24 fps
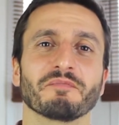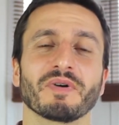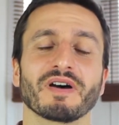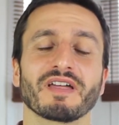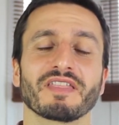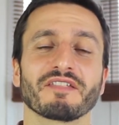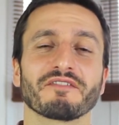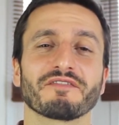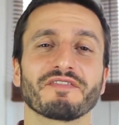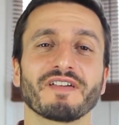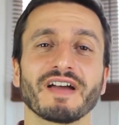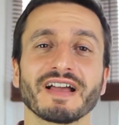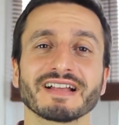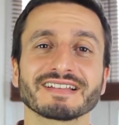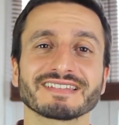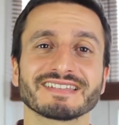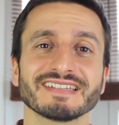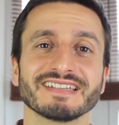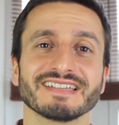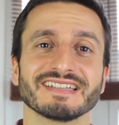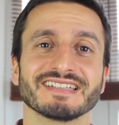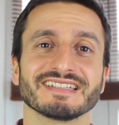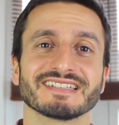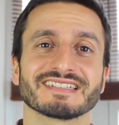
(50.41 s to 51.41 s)
but the fact
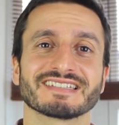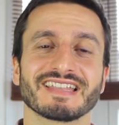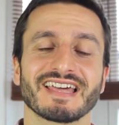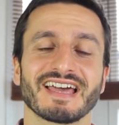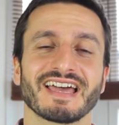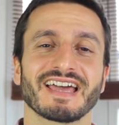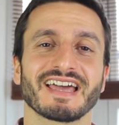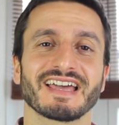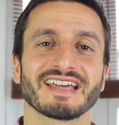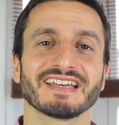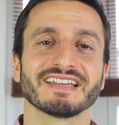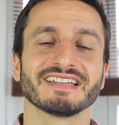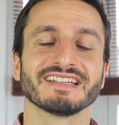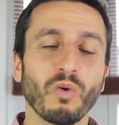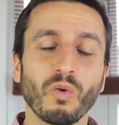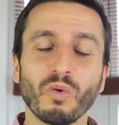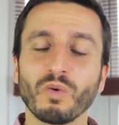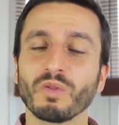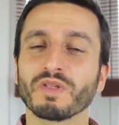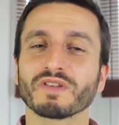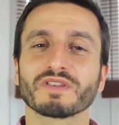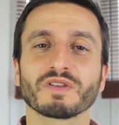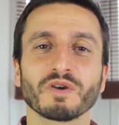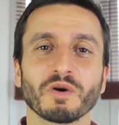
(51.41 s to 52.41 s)
is that
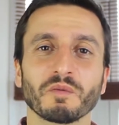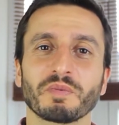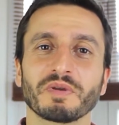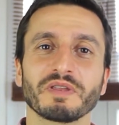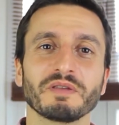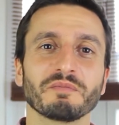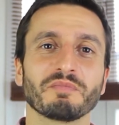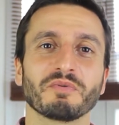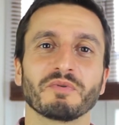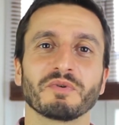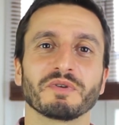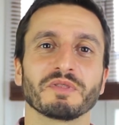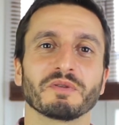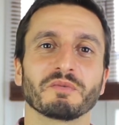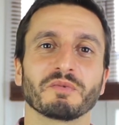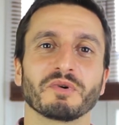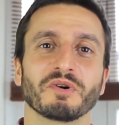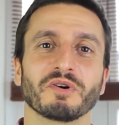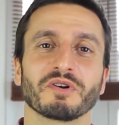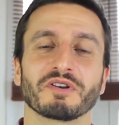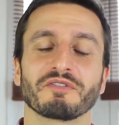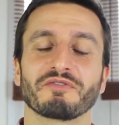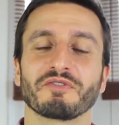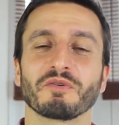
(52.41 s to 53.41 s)
all the top people in the
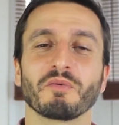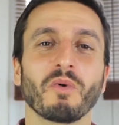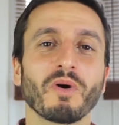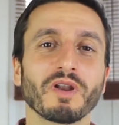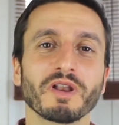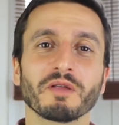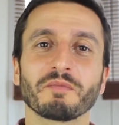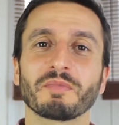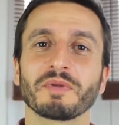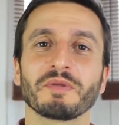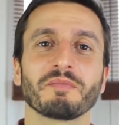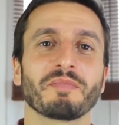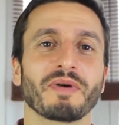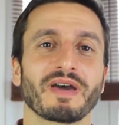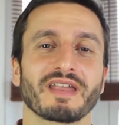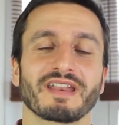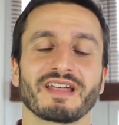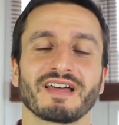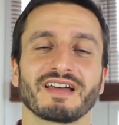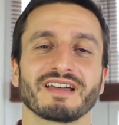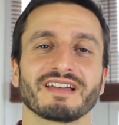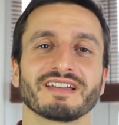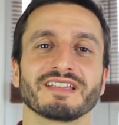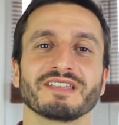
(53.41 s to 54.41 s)
world, if you want to be
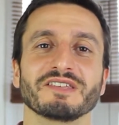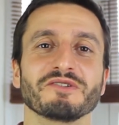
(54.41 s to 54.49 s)
better,